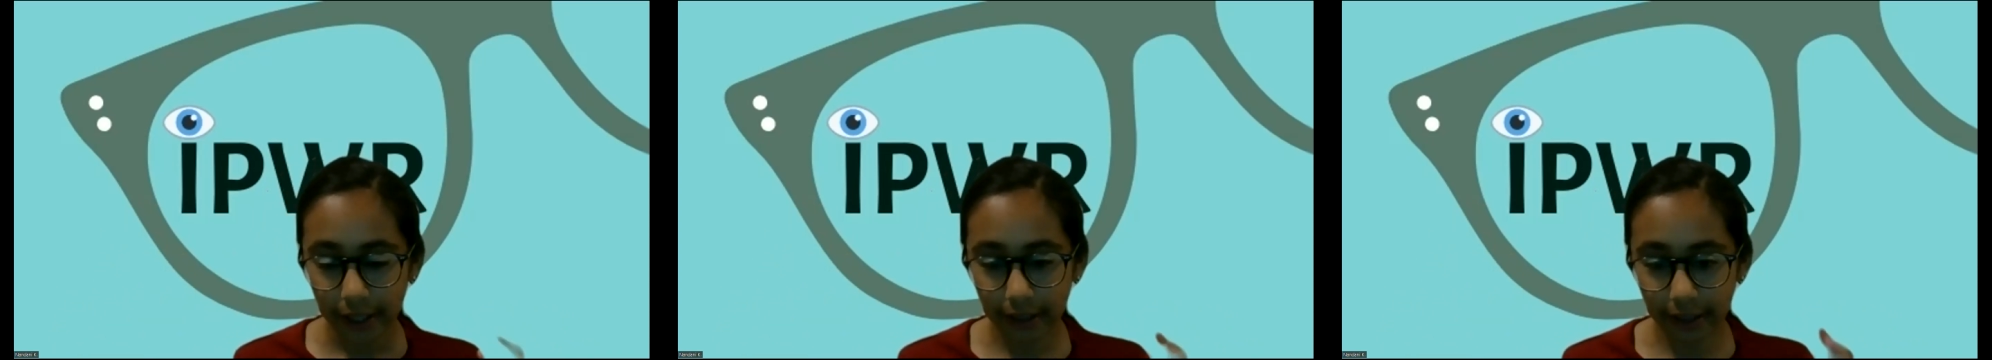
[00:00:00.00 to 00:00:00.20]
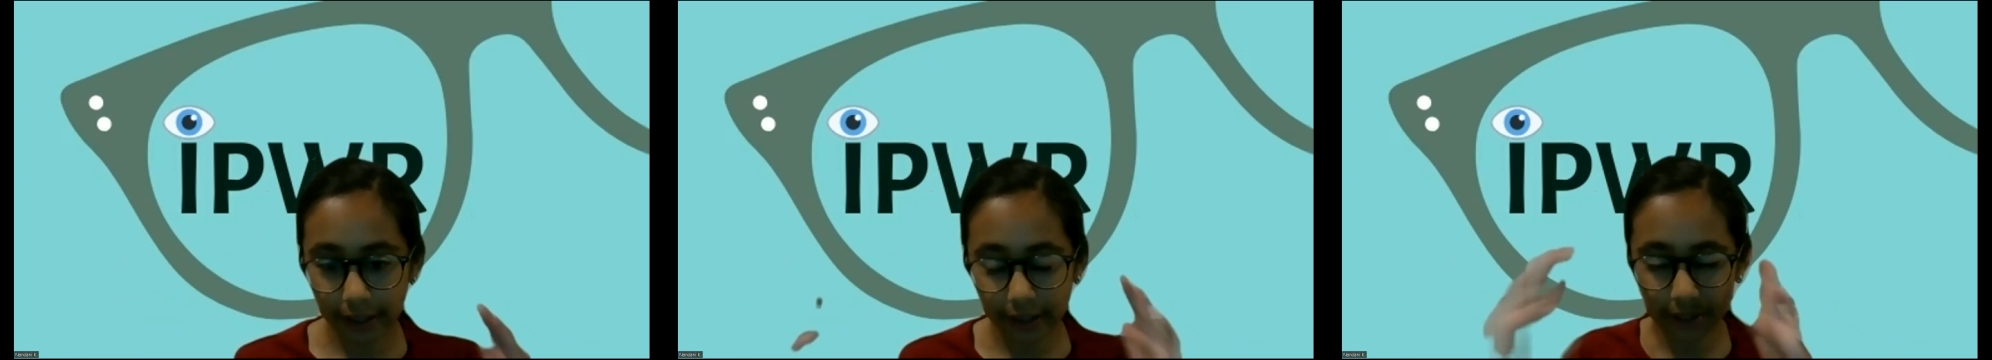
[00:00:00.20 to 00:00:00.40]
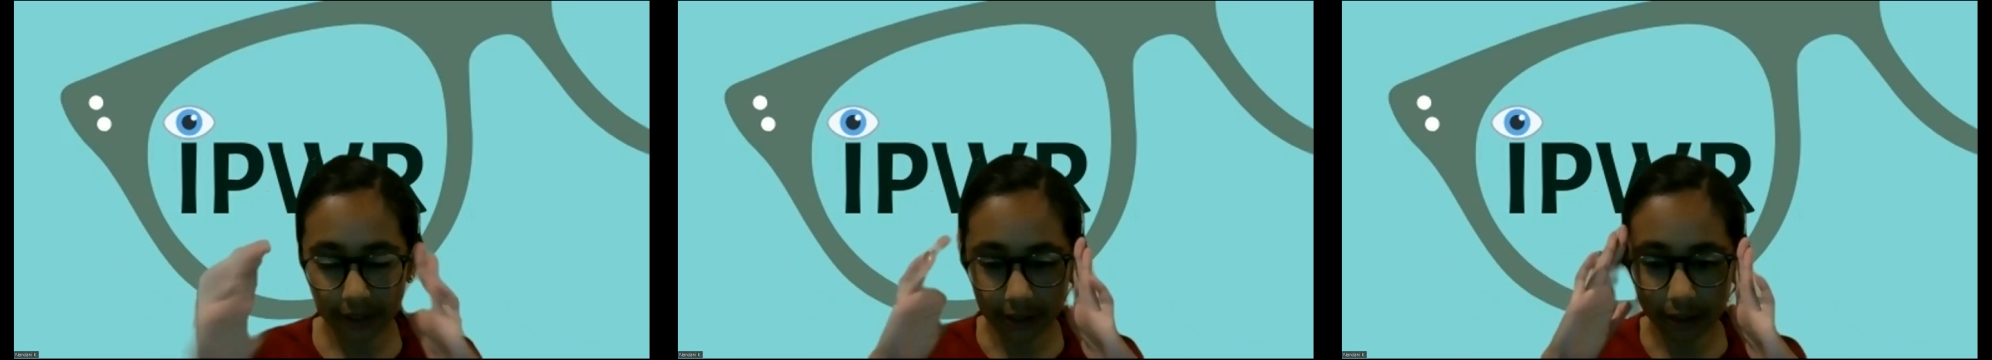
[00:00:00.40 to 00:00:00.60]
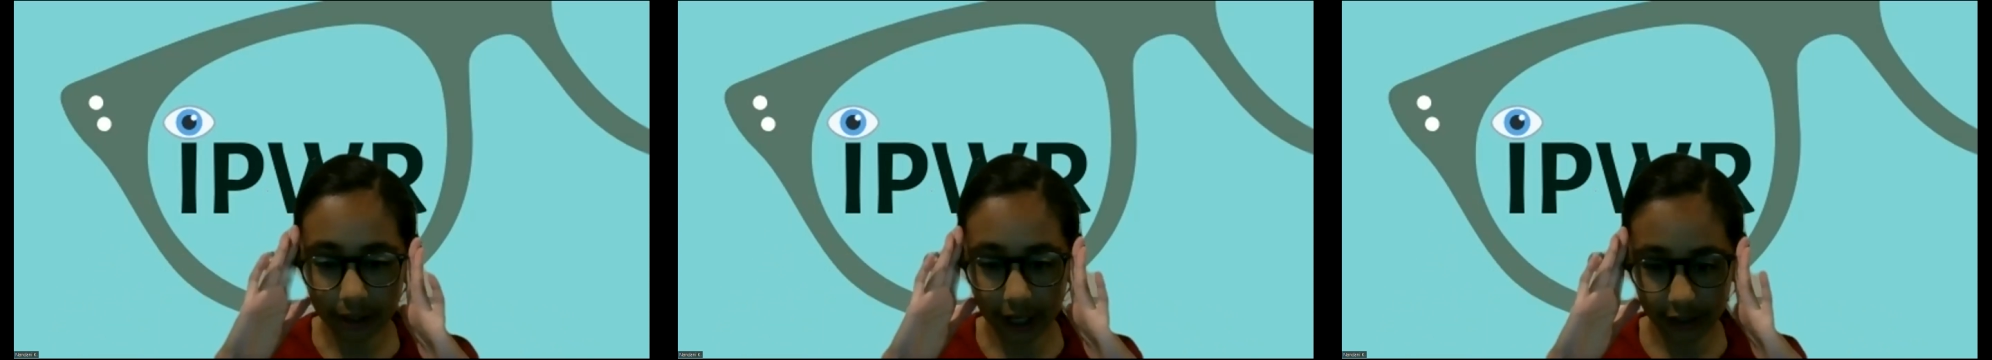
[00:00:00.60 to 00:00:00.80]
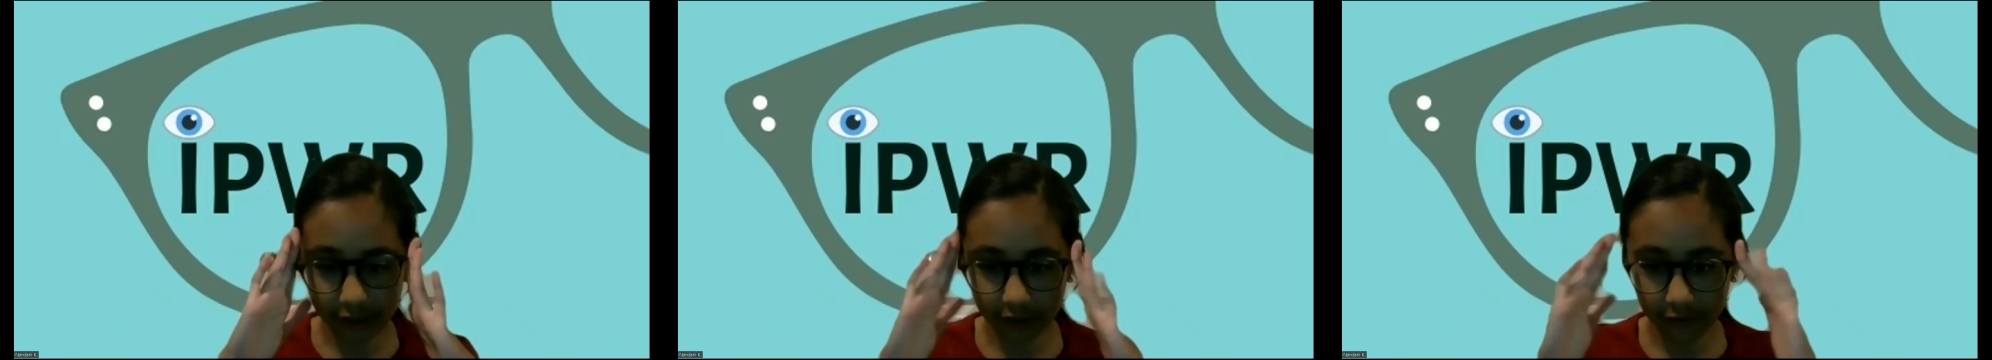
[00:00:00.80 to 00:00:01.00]
and like
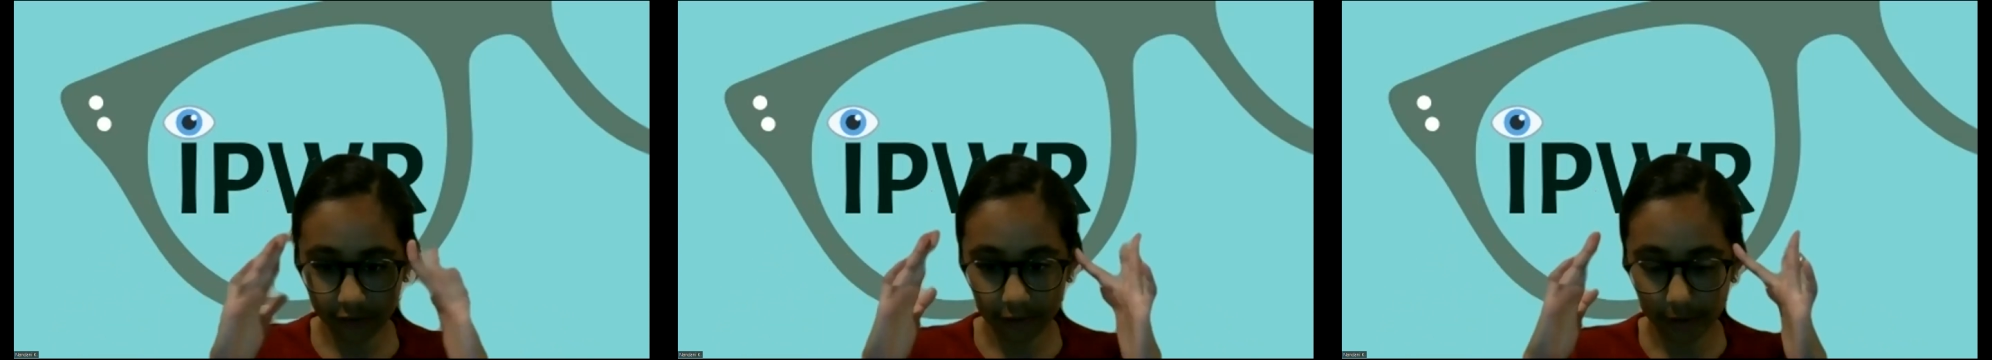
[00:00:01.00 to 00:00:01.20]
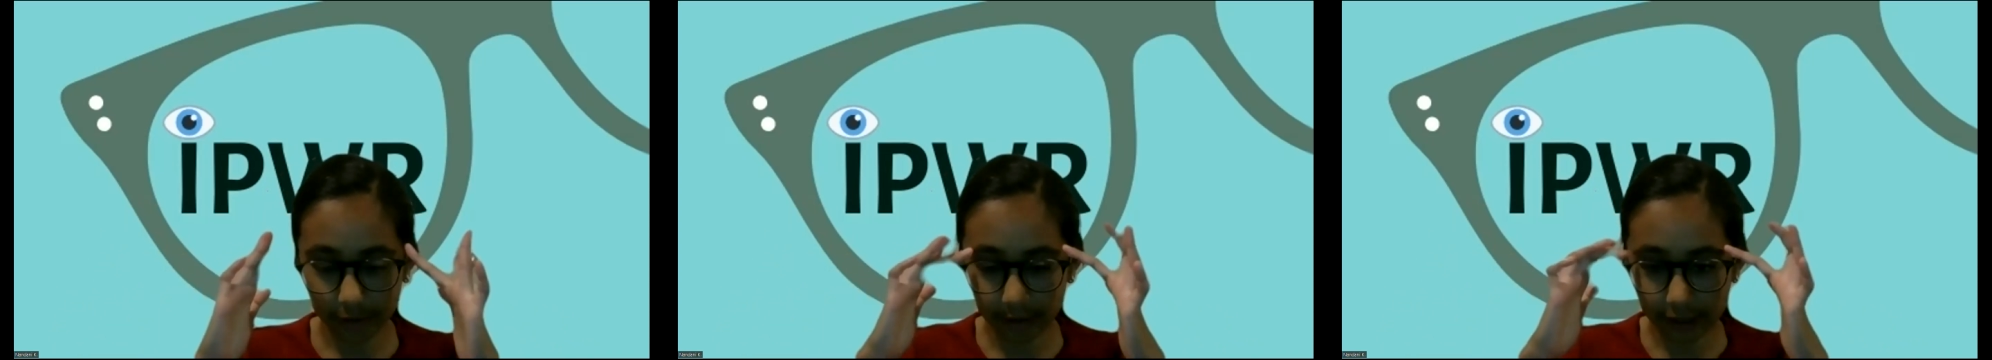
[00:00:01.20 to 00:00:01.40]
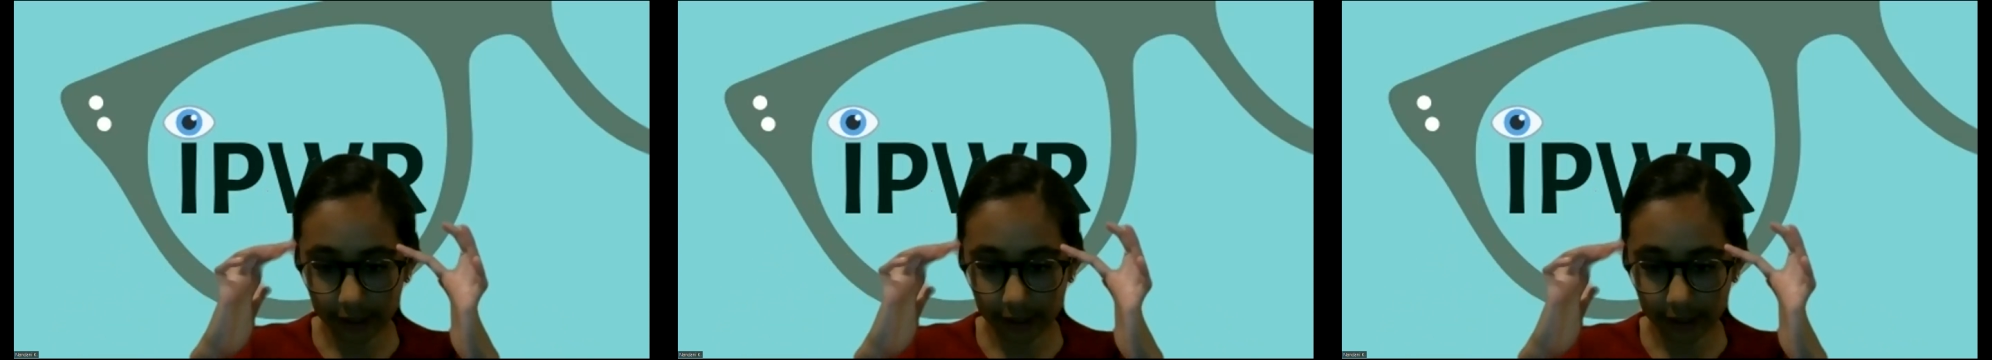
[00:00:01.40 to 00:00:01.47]
glasses for